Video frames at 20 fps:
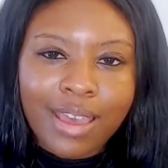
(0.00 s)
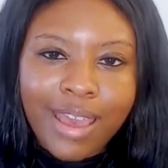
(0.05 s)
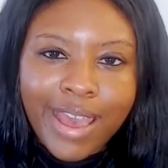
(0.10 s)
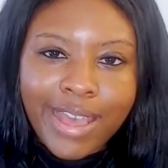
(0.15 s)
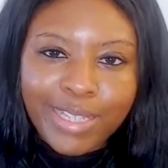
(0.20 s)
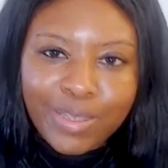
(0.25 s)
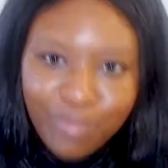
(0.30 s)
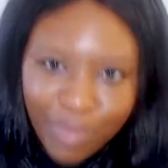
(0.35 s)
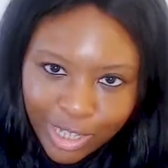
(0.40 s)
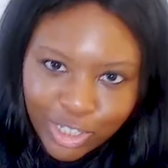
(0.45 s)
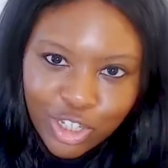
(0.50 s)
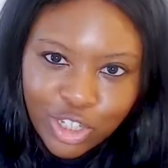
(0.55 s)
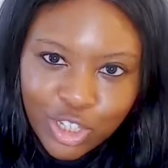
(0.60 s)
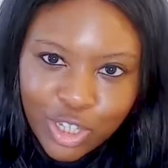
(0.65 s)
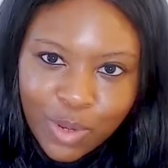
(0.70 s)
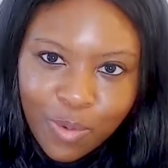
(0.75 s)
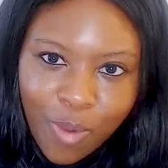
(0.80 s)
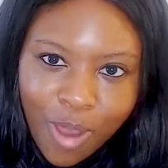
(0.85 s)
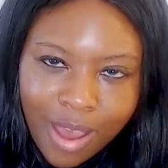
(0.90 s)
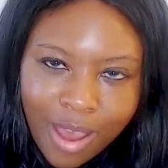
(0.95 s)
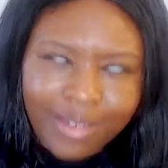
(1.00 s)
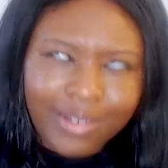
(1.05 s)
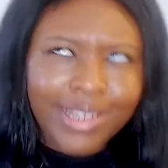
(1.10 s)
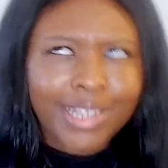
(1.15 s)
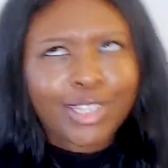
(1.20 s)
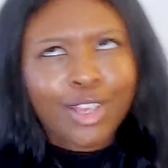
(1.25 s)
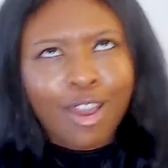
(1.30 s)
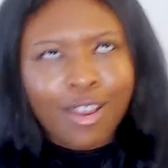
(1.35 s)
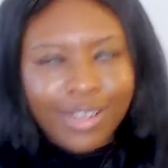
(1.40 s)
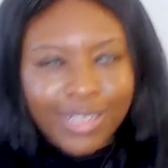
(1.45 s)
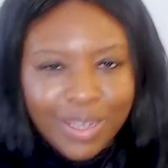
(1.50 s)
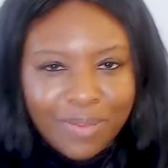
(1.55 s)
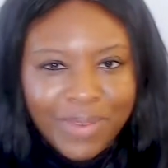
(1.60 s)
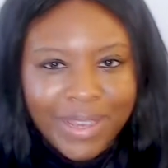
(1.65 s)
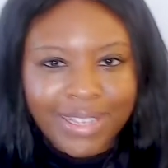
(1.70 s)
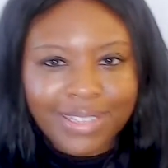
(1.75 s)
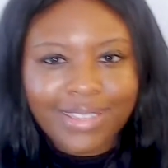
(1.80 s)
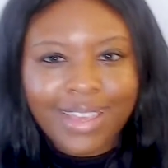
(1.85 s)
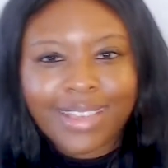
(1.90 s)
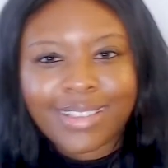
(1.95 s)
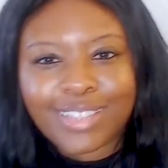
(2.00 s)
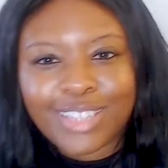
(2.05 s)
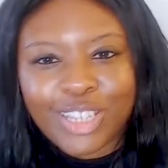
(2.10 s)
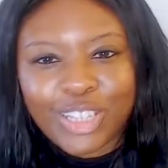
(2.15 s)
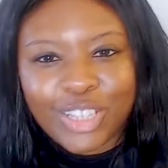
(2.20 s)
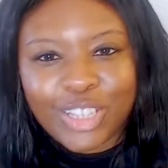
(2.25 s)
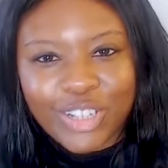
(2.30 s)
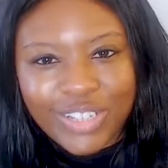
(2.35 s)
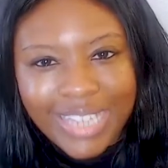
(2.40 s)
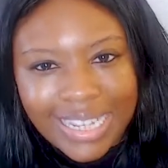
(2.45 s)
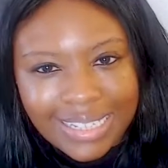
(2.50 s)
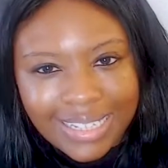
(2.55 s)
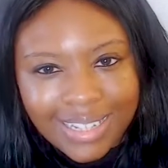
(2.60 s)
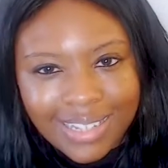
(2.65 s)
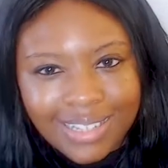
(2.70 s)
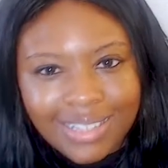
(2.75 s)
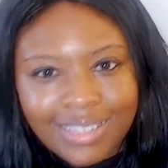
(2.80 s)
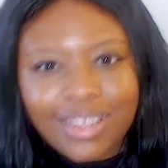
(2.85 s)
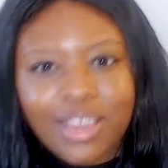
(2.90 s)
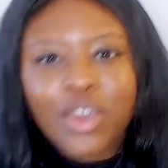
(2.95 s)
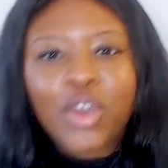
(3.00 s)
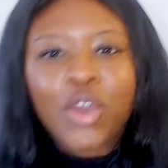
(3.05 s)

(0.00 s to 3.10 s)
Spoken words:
as much as you want, as long as it makes sense in your sentence.